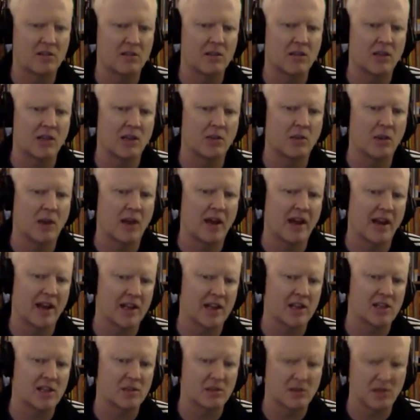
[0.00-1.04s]
kill my
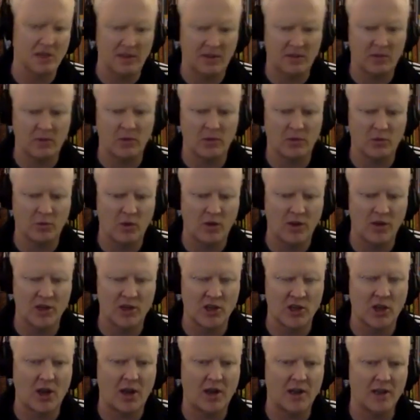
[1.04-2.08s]
ass like with one
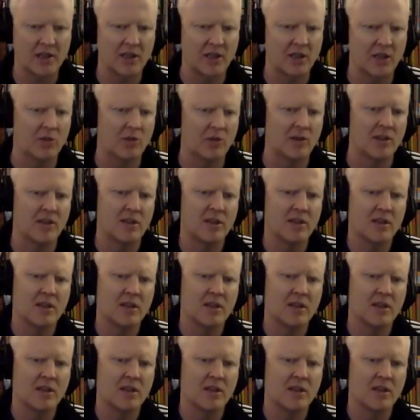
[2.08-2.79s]
shot, and